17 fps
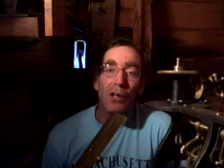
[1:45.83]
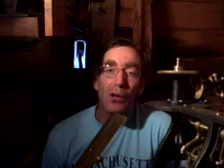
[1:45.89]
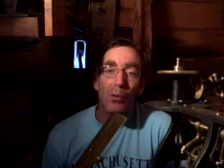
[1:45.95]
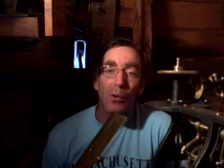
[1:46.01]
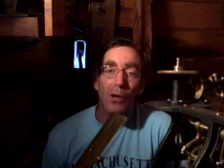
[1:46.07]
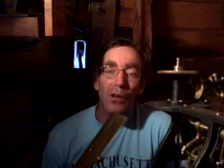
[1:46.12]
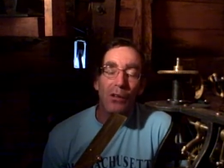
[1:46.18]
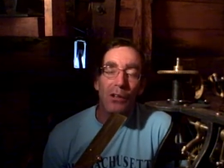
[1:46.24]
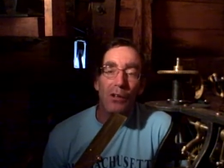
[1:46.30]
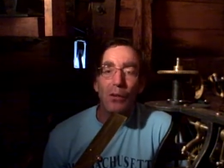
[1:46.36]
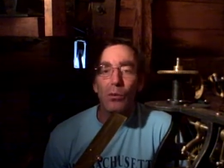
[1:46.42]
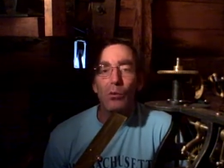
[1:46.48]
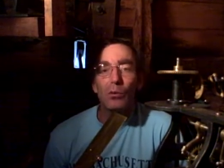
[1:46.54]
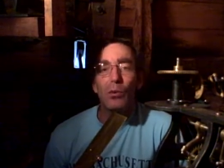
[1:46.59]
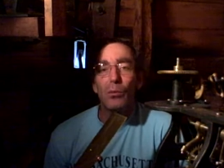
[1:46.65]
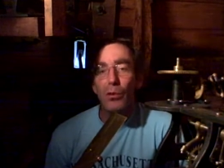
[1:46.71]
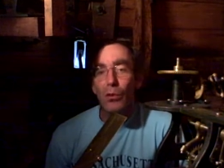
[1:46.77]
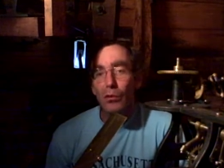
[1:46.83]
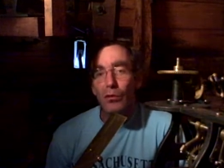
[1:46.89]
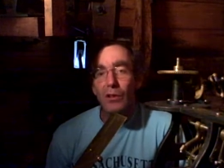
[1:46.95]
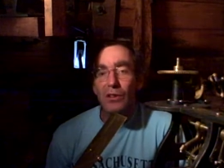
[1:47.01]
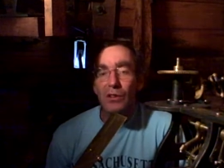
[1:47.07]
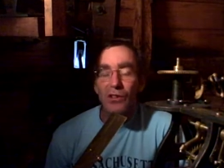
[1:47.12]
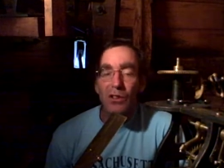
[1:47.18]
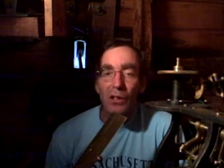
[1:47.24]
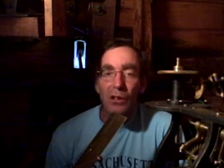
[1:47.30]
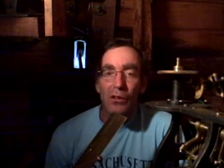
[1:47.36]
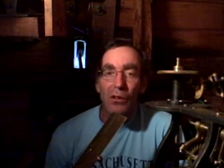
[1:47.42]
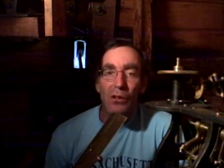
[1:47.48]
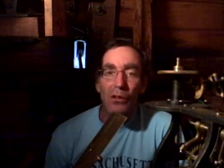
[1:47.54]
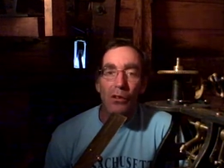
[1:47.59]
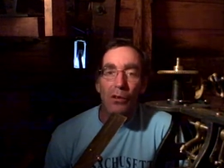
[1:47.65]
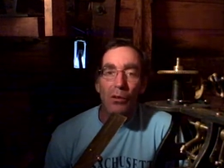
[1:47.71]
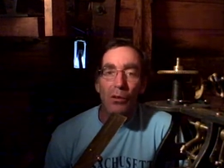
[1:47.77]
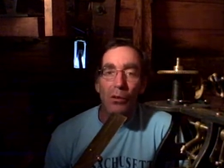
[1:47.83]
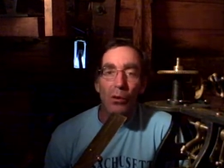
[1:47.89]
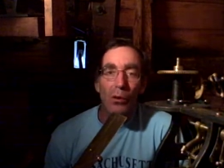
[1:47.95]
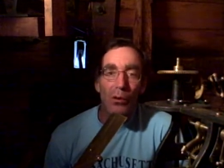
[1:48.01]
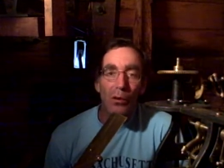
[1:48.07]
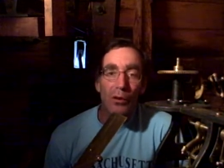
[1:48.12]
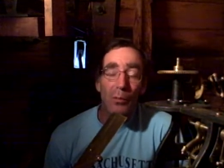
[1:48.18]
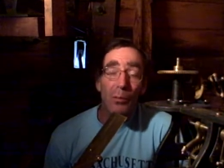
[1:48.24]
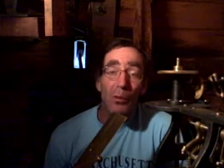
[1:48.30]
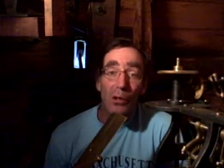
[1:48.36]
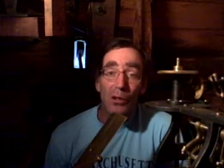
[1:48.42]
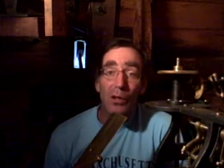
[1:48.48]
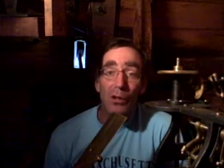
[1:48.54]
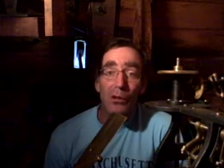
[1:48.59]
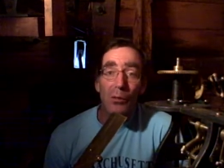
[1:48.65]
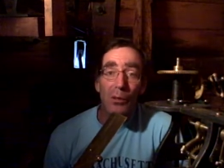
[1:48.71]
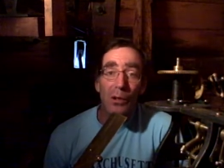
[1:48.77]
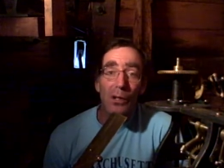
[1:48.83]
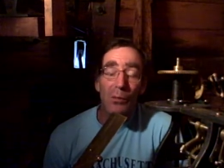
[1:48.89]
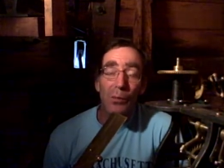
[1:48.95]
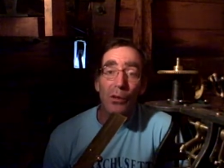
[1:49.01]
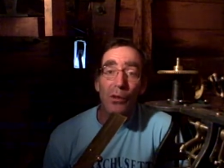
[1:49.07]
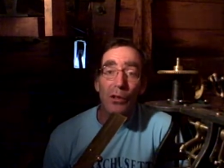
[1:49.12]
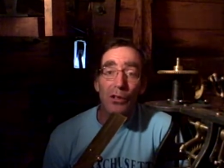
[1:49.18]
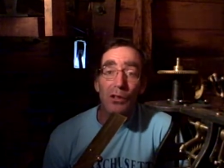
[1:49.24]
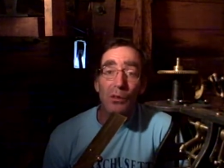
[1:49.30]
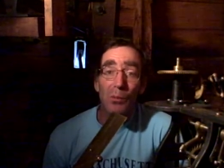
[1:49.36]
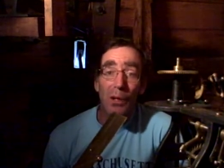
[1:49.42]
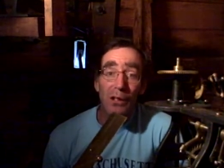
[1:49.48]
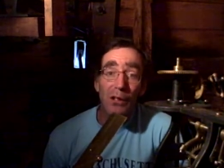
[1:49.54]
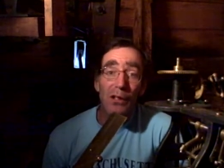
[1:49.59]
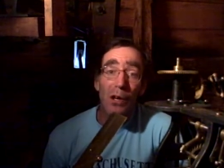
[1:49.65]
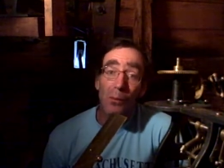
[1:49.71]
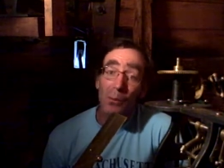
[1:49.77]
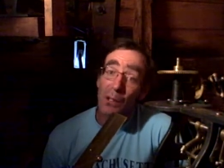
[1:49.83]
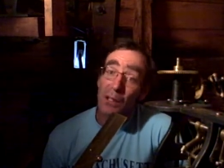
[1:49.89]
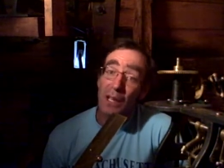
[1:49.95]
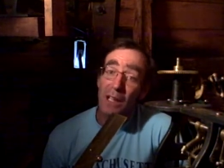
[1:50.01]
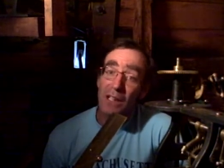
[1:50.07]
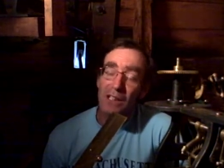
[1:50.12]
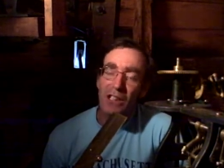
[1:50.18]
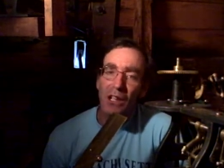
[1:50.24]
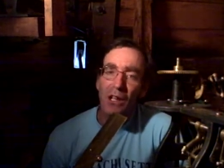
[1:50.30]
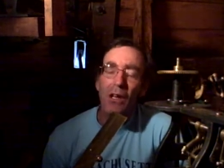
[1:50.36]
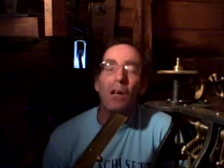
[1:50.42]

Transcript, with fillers: well, either remove the sticker or the print-on-demand police might come and get you.